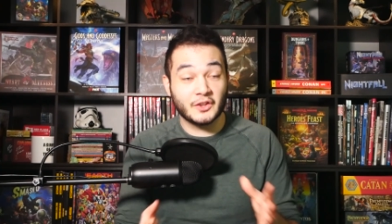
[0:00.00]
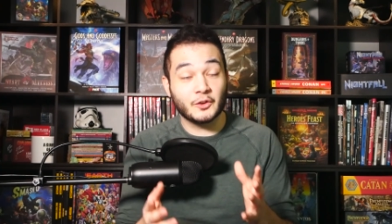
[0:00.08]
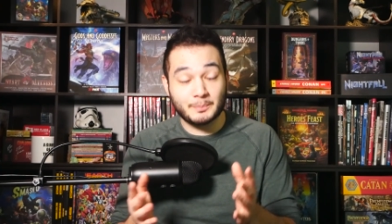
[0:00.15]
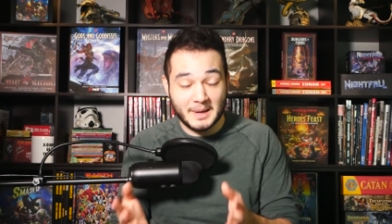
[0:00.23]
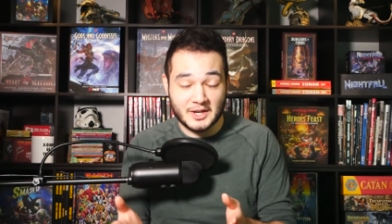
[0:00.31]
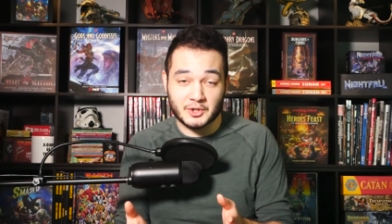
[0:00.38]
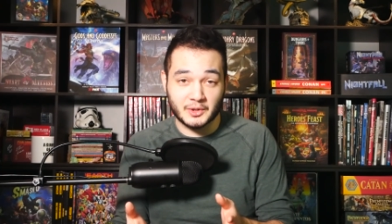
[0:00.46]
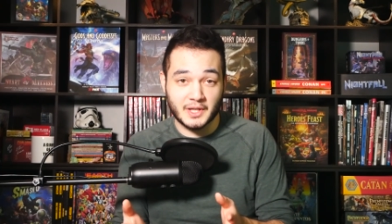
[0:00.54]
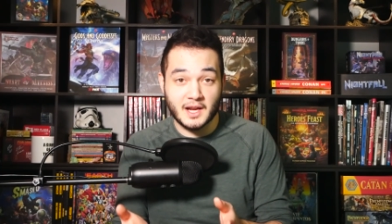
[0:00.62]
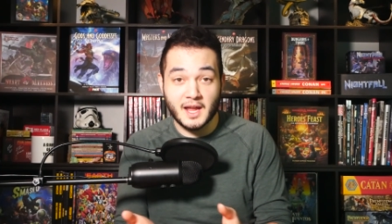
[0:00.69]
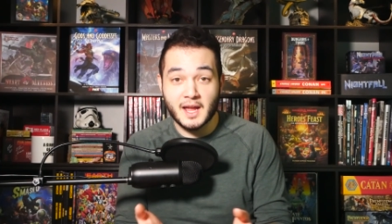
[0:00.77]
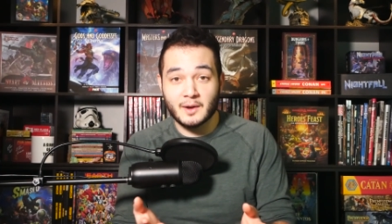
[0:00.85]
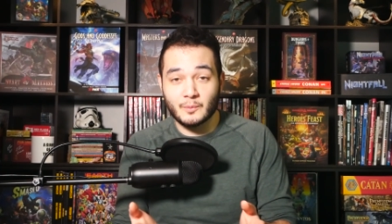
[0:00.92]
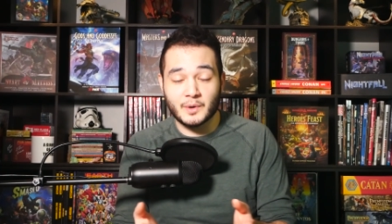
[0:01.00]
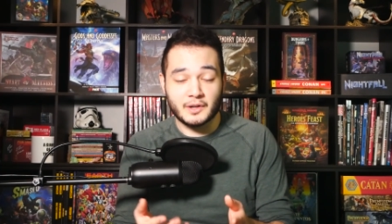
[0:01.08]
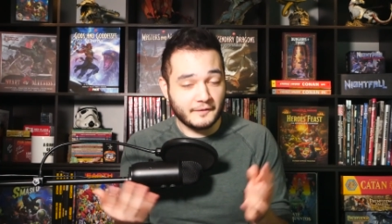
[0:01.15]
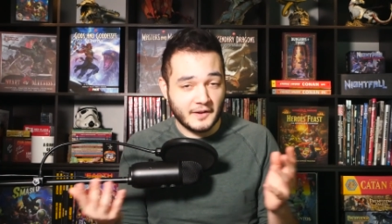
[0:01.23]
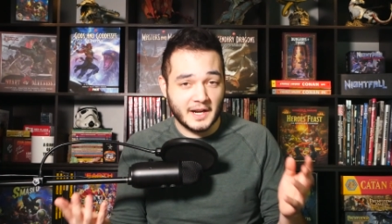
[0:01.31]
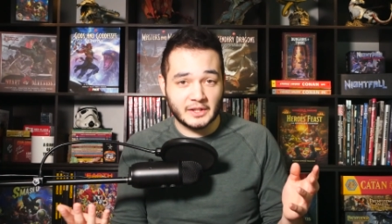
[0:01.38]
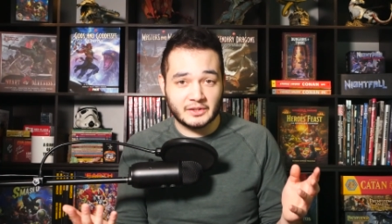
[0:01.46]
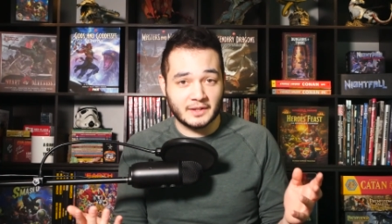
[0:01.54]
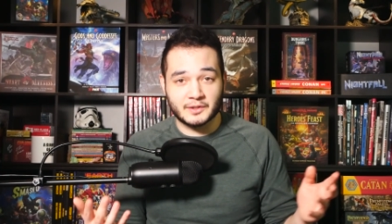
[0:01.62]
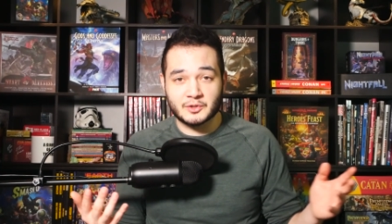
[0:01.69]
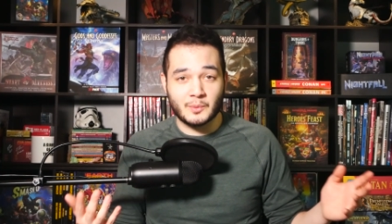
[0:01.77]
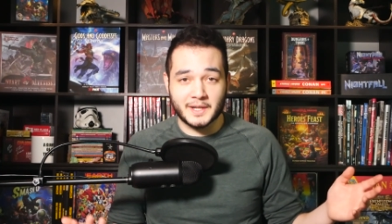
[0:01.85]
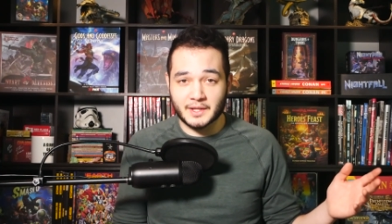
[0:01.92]
especially when you're fighting
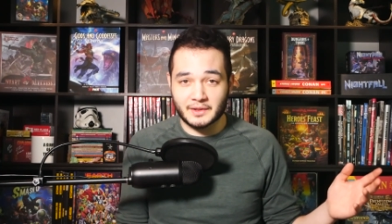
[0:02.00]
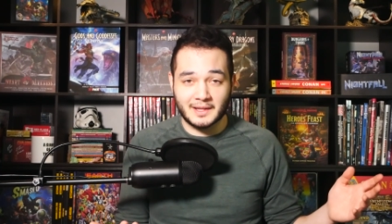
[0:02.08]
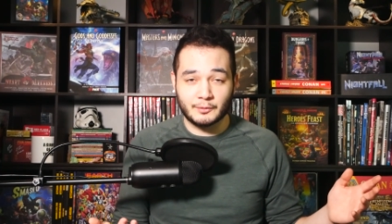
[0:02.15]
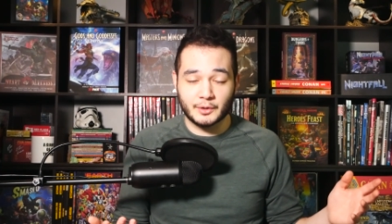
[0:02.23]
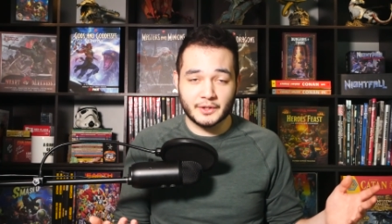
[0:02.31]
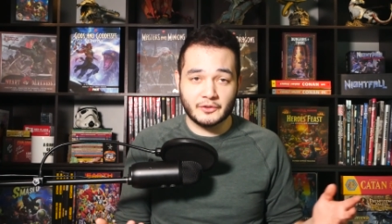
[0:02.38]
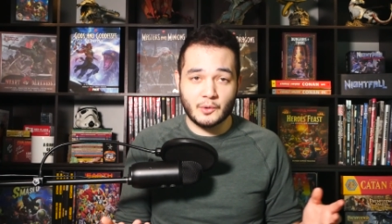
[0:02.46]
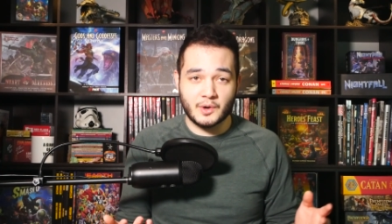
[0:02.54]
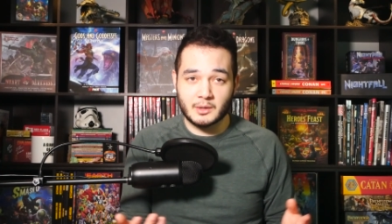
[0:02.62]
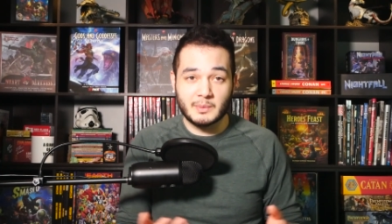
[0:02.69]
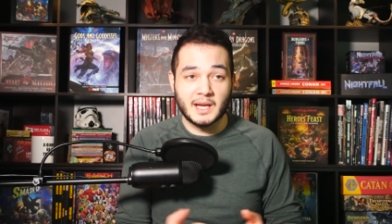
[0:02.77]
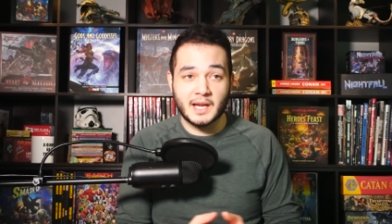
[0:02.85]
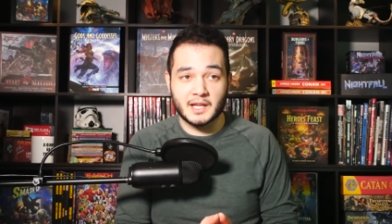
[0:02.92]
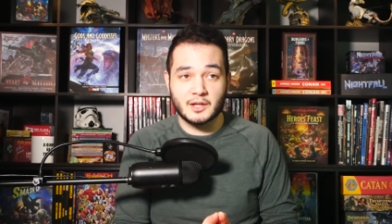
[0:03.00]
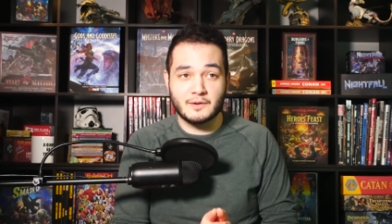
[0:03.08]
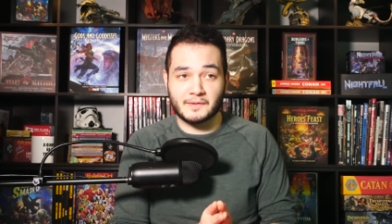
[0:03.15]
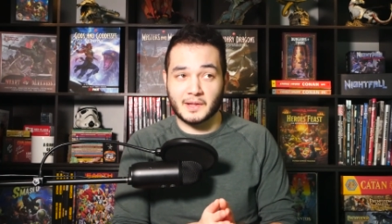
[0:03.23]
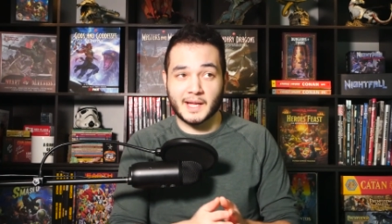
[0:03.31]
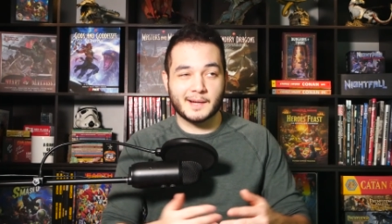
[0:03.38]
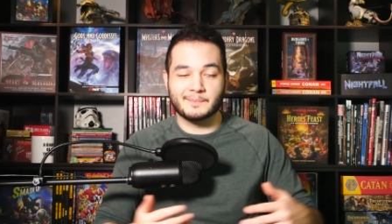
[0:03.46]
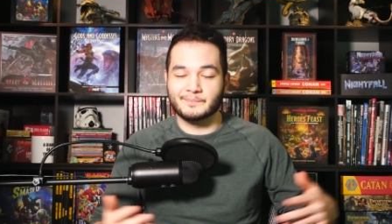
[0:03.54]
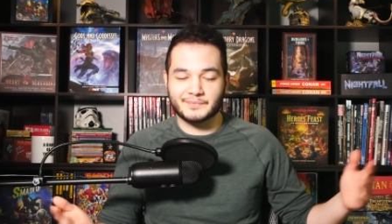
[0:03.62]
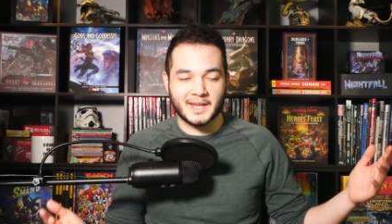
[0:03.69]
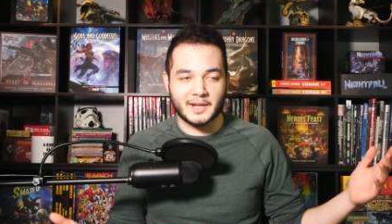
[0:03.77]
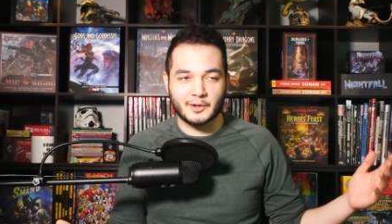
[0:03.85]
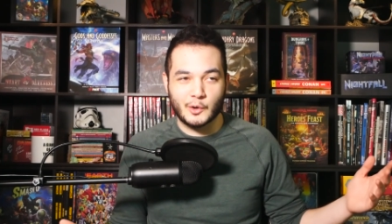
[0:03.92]
stuff at 20th level that's going to be hitting you for like,
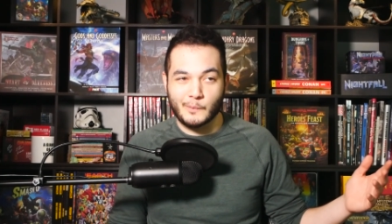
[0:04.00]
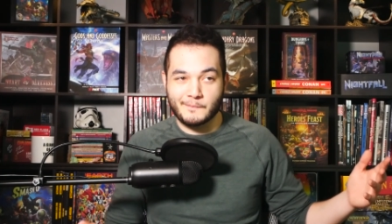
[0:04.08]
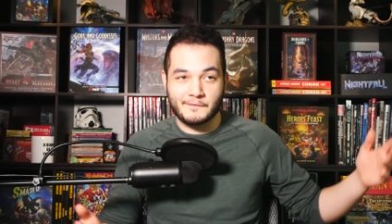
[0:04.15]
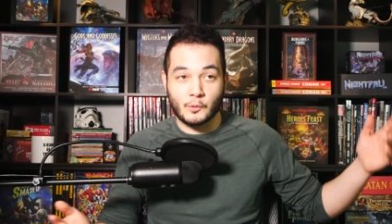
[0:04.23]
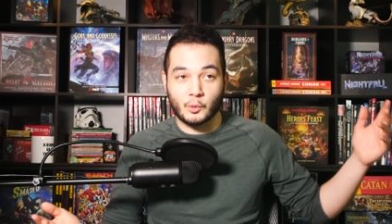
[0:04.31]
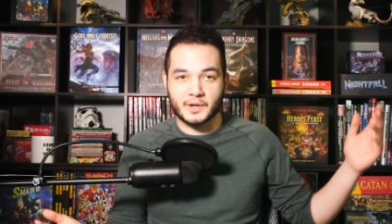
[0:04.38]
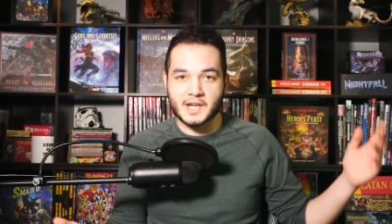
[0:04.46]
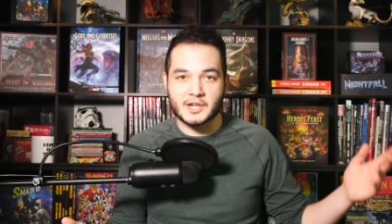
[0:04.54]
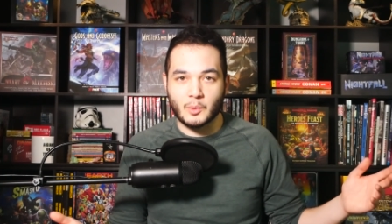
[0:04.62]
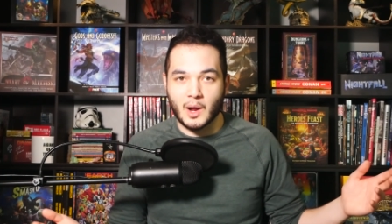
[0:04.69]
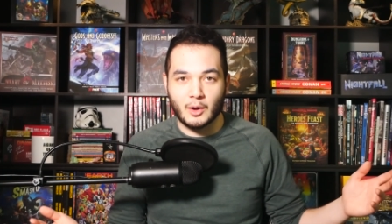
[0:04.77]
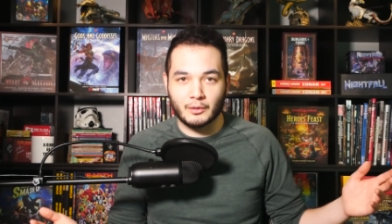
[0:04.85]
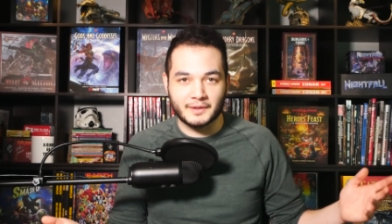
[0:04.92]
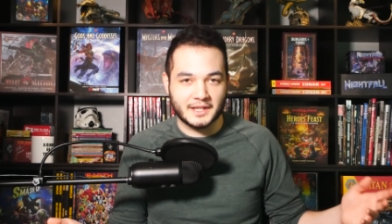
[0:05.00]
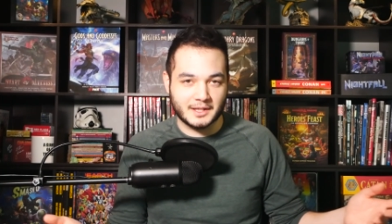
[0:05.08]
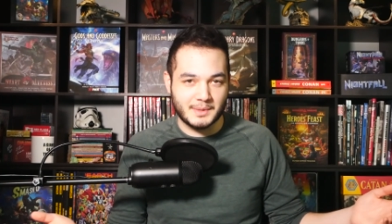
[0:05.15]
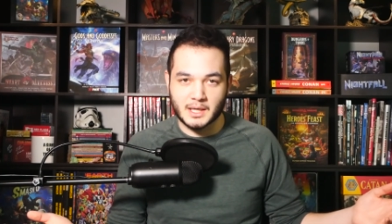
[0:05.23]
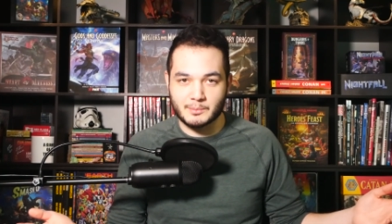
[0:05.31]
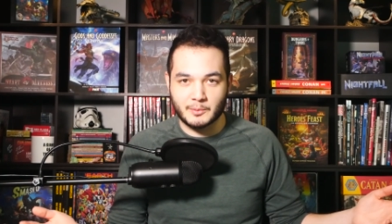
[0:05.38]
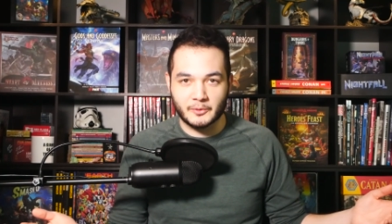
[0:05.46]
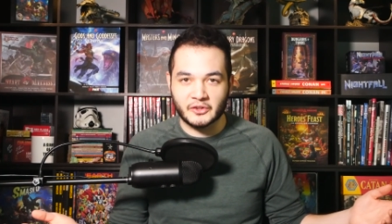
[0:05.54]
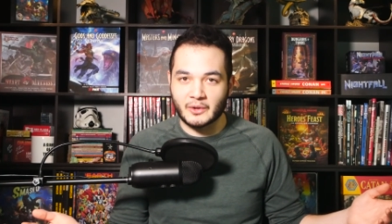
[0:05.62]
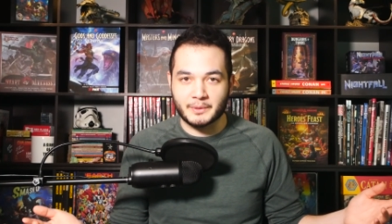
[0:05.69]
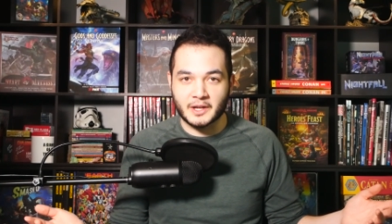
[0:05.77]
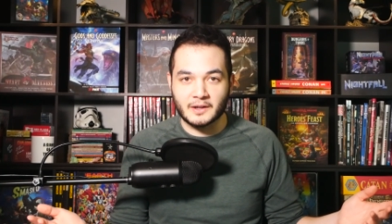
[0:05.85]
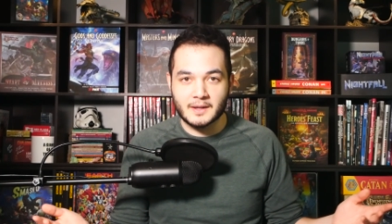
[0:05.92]
I don't know, 40, 12 at the minimum or
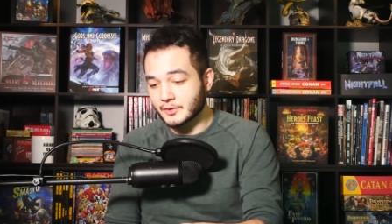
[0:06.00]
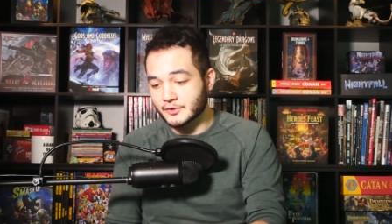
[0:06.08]
something.